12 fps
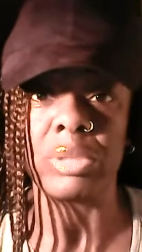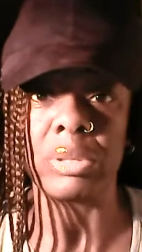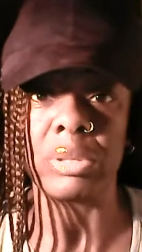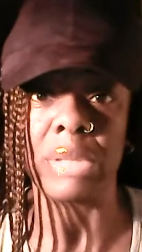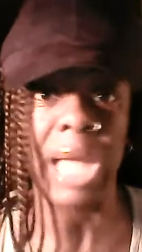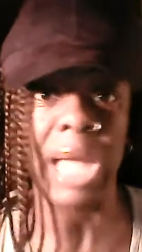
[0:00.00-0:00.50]

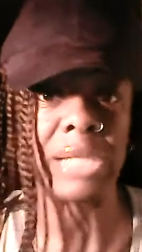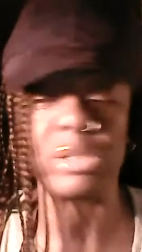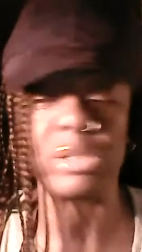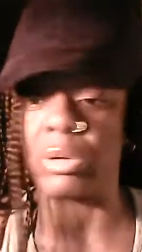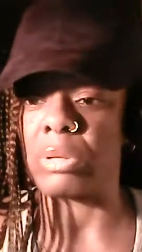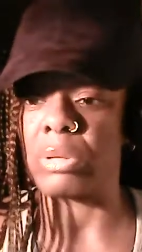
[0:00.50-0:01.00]
likes,
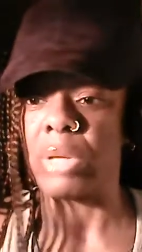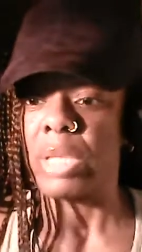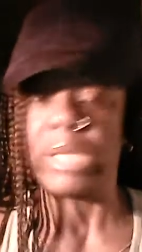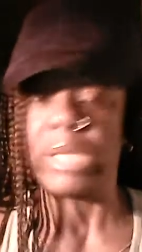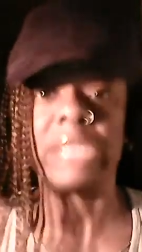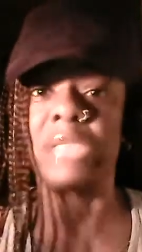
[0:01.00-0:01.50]
or
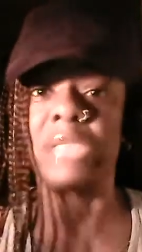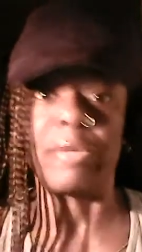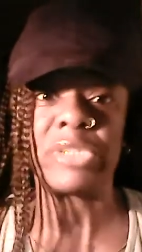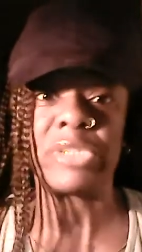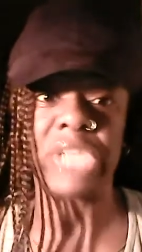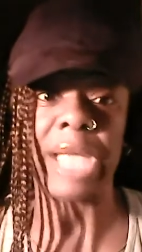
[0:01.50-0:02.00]
their stuff
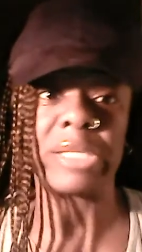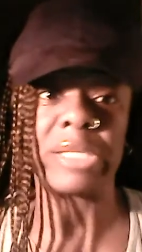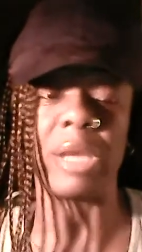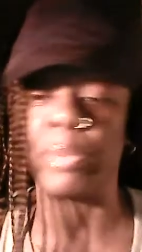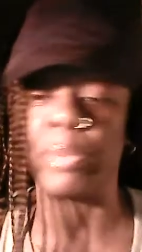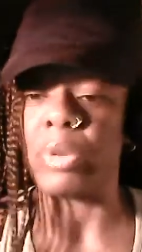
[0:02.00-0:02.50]
is jacked
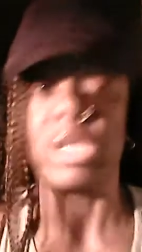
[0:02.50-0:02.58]
up, or